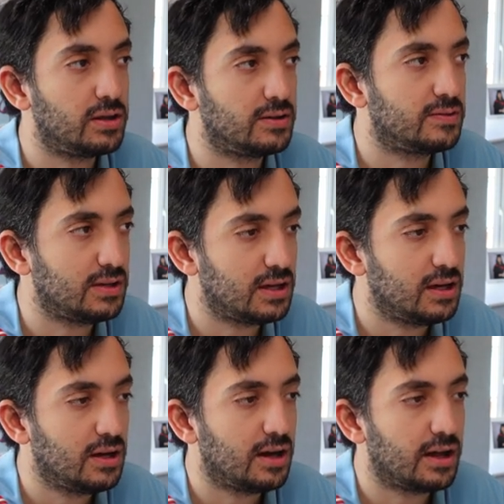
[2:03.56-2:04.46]
And you can
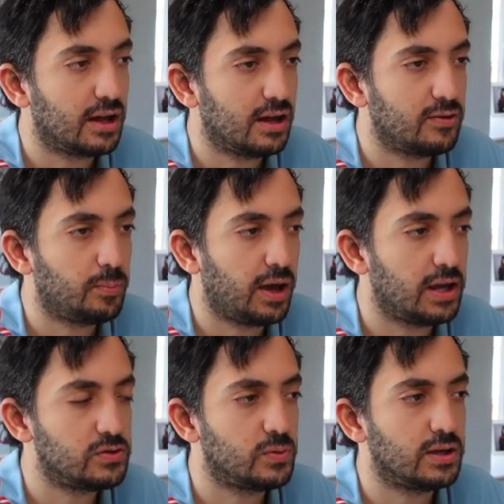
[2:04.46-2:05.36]
see a nice
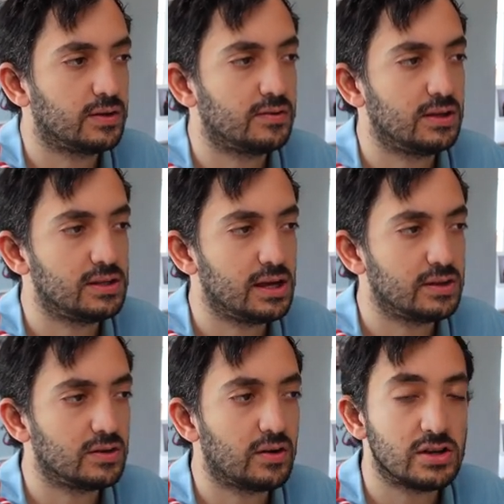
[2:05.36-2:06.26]
page where you can see the
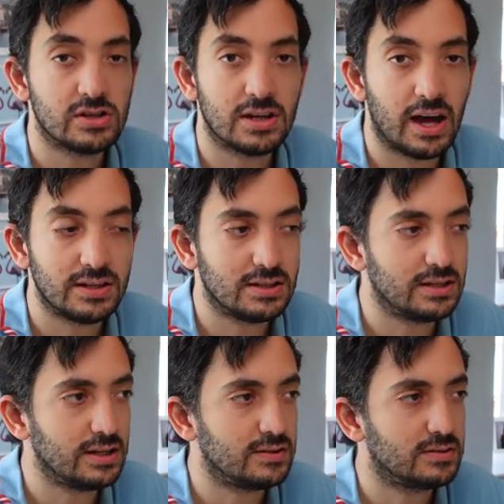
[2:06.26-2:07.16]
integration
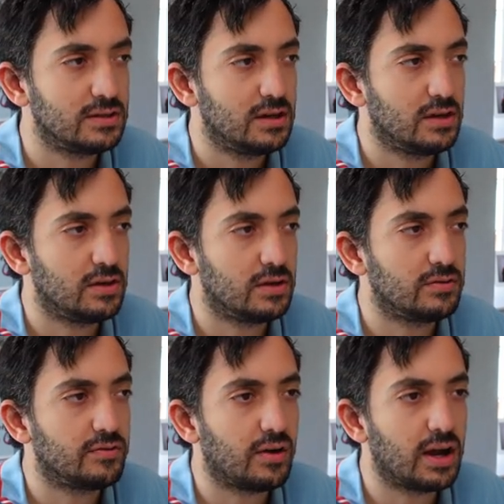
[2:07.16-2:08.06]
entities, you
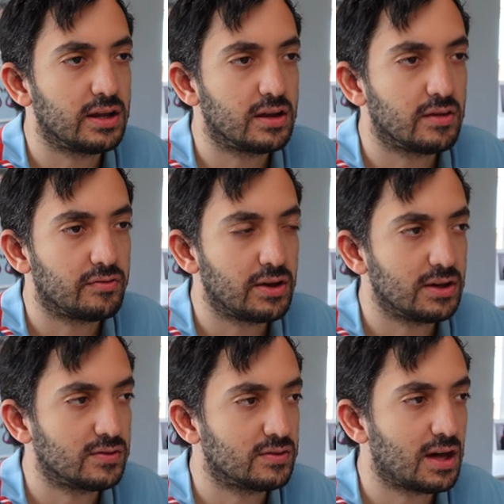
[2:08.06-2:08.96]
can find
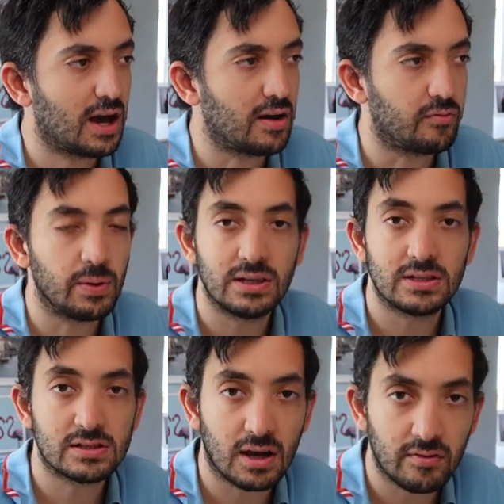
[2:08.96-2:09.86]
things that have been
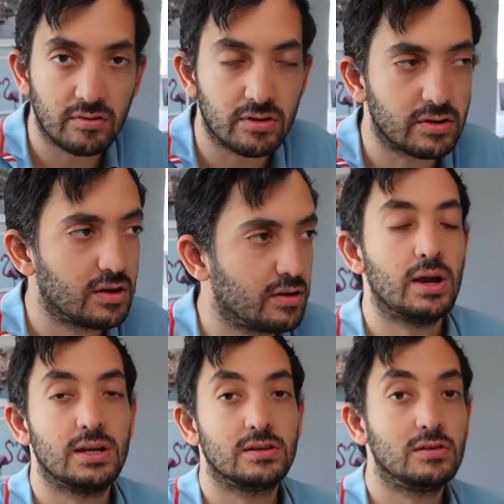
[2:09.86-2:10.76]
discovered.
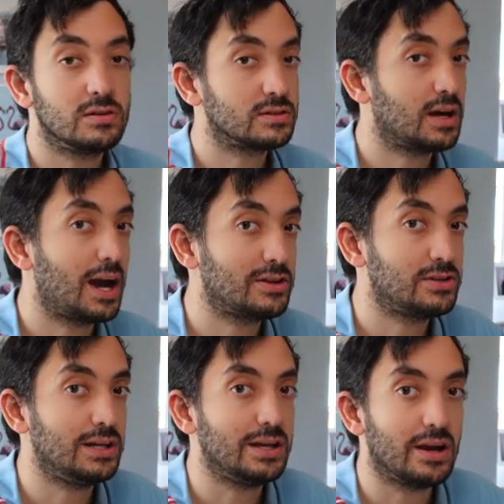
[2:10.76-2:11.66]
It looks
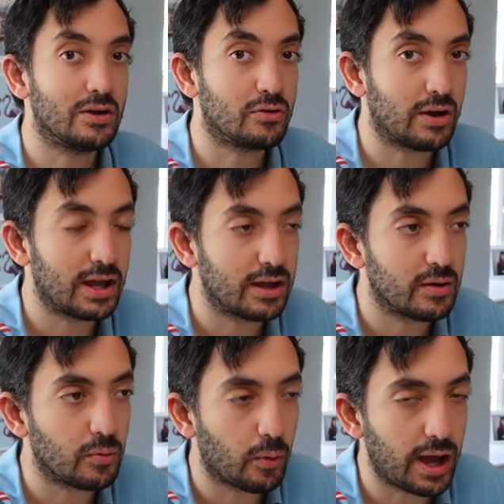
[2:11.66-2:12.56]
actually a
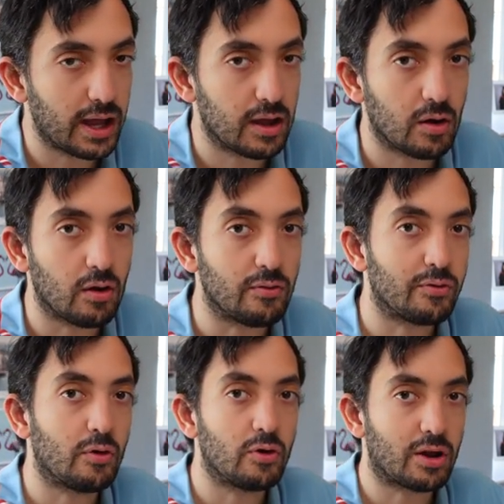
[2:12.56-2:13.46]
great way of
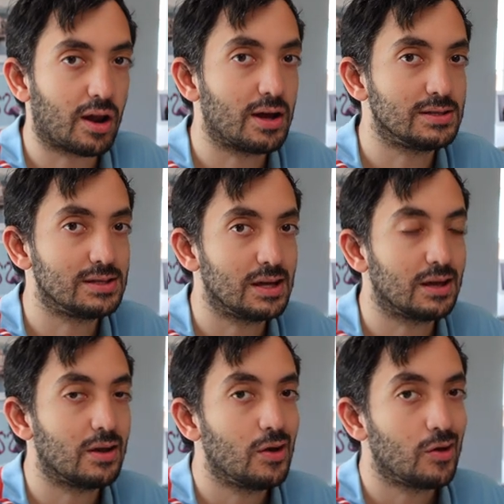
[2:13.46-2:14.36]

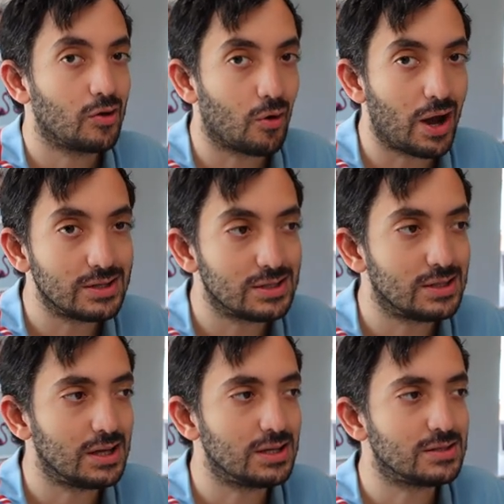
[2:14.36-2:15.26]
organizing your
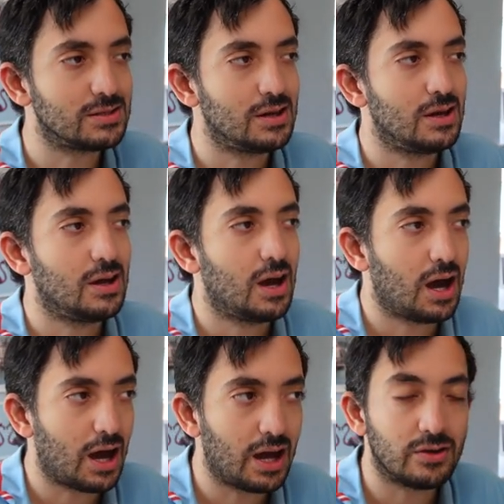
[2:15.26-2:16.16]
entities
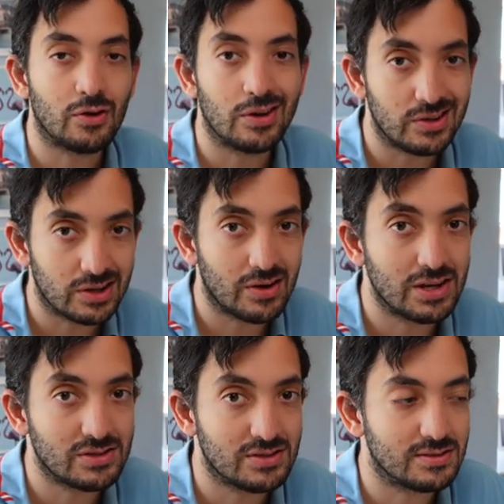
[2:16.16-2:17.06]
and your
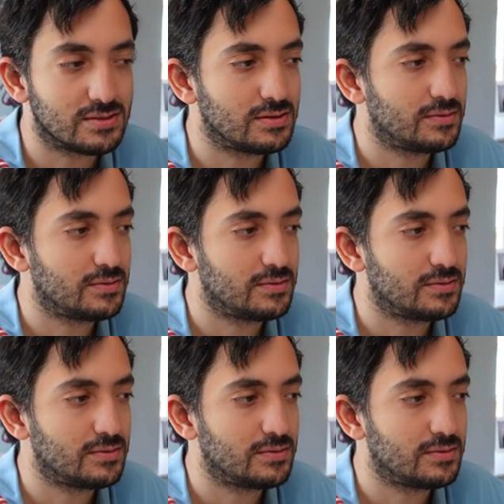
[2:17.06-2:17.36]
integrations.